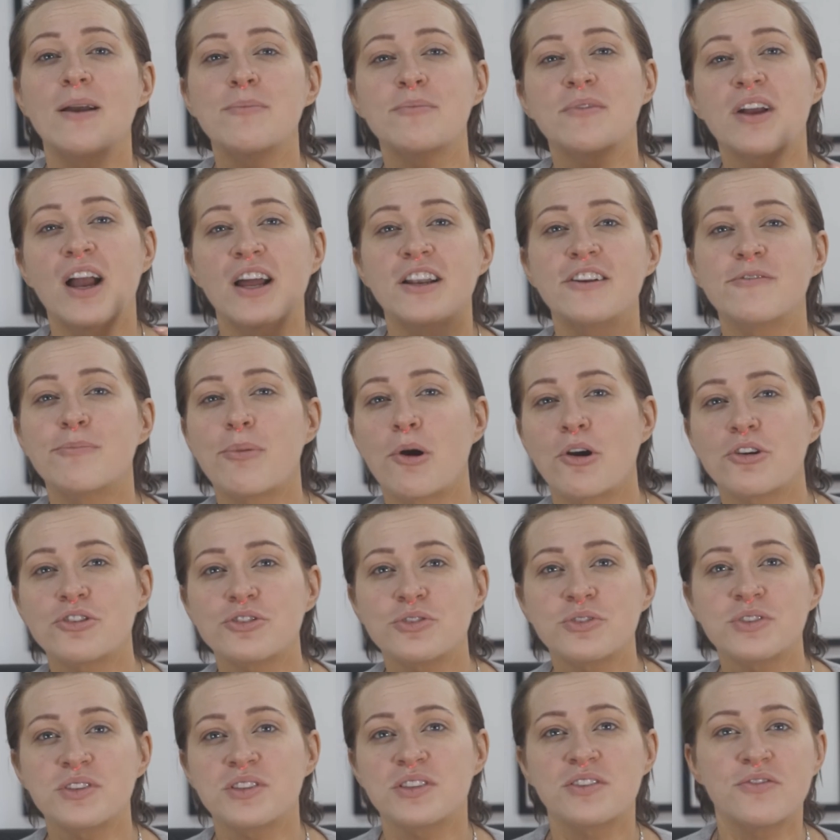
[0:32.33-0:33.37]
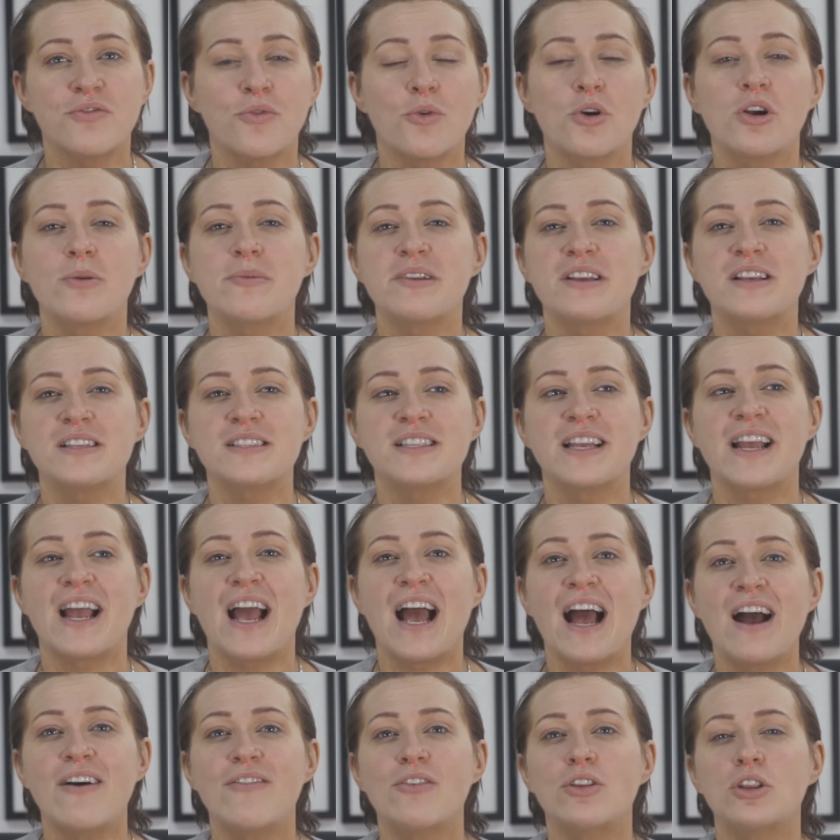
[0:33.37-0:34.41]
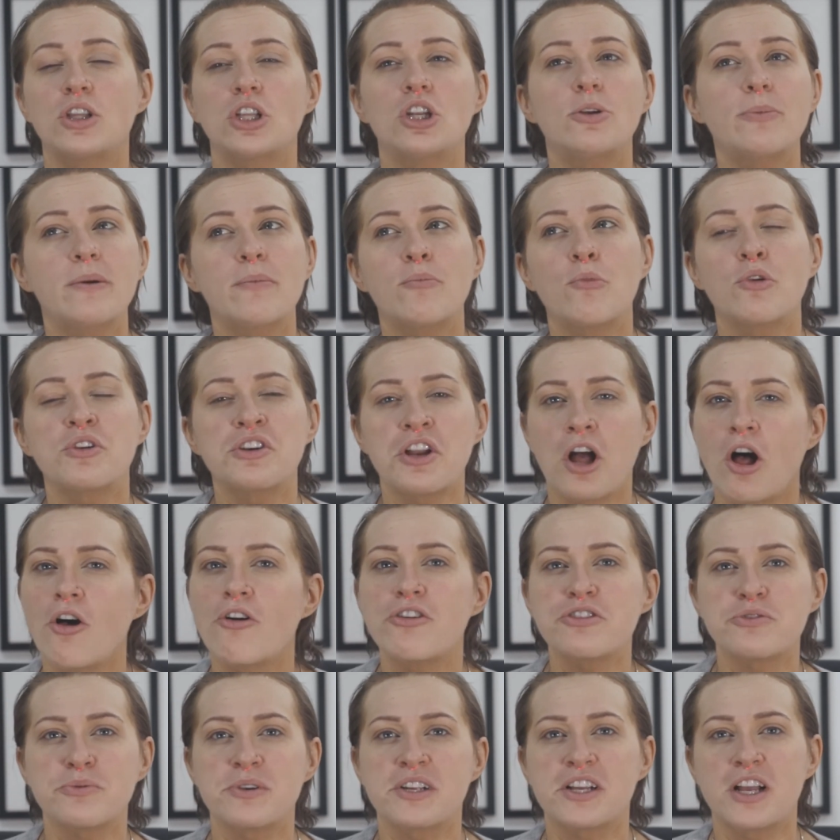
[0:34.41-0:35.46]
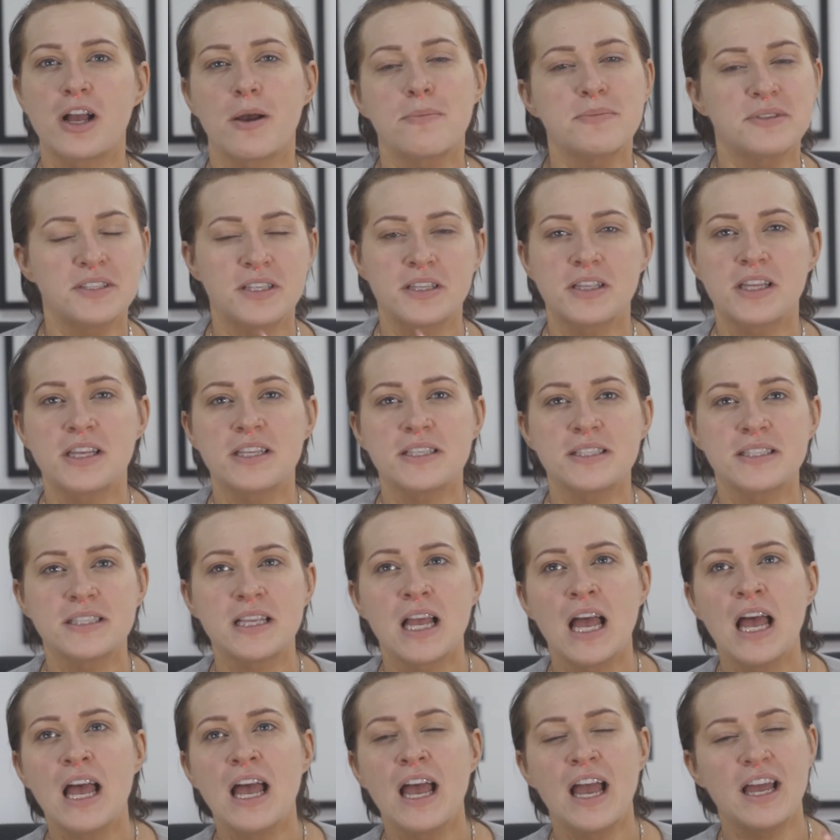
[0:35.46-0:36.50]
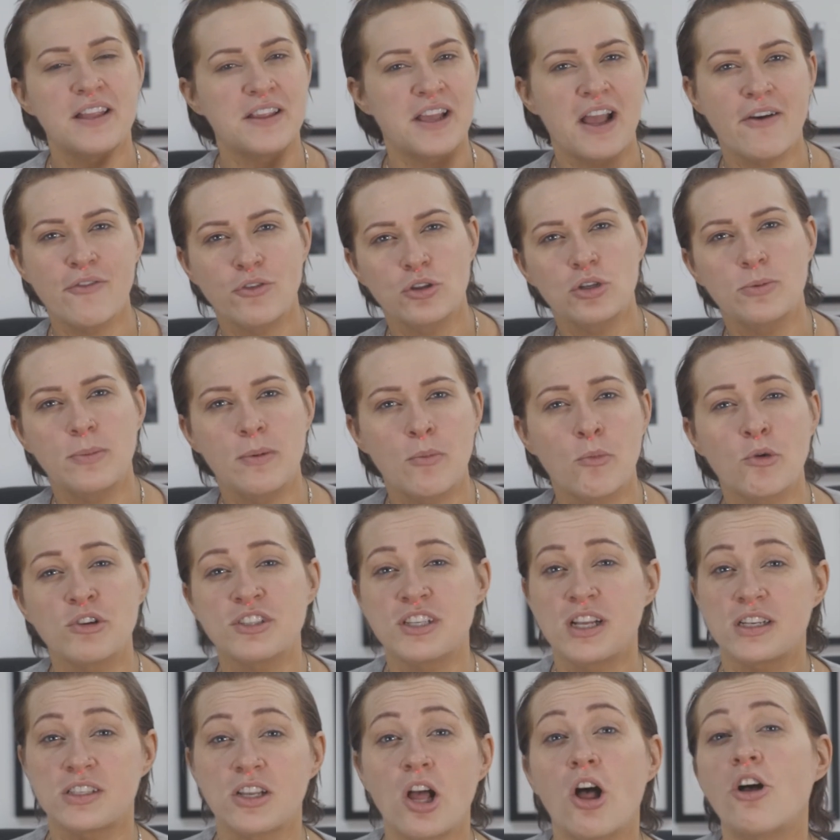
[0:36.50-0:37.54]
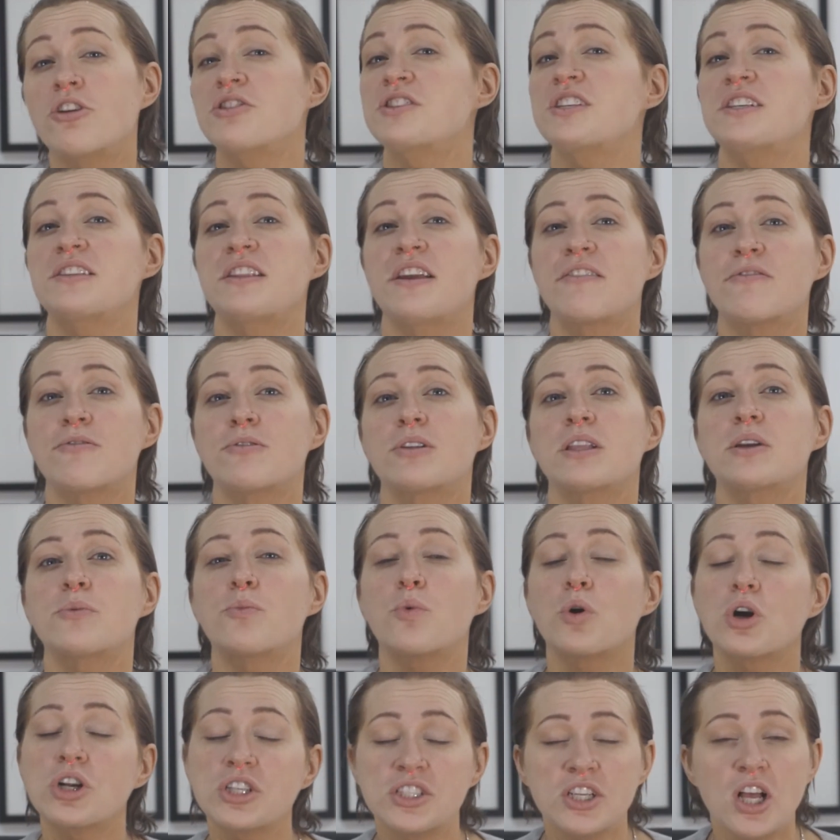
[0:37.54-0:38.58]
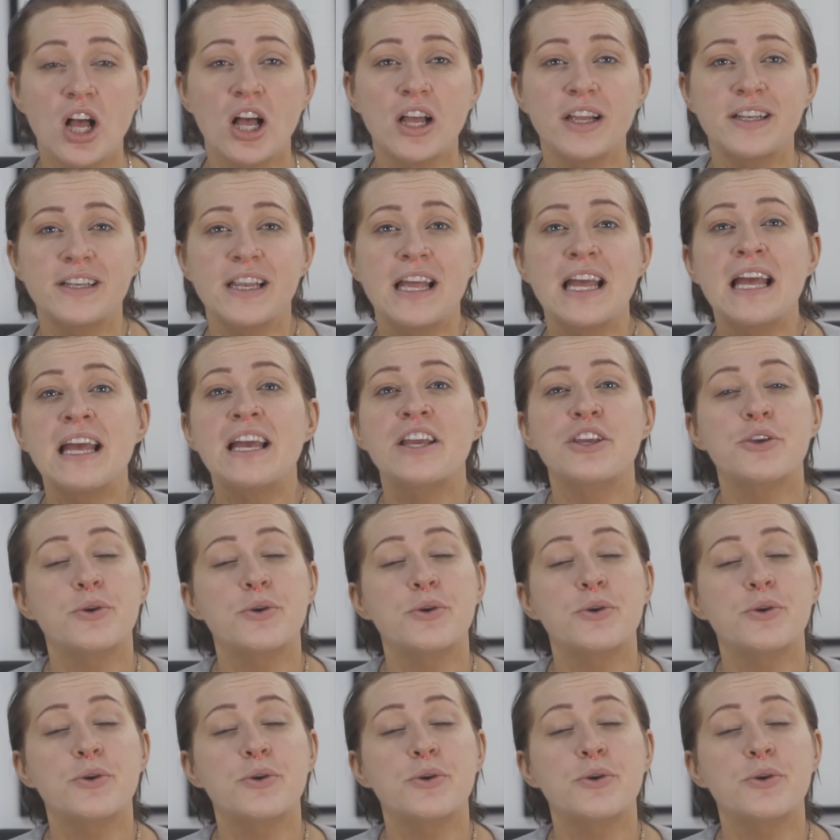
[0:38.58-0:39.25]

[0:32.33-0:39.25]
I'm kind of partial to Sephora because they have a little bit more knowledge when it comes to this and they have a little bit more technology they've really worked on.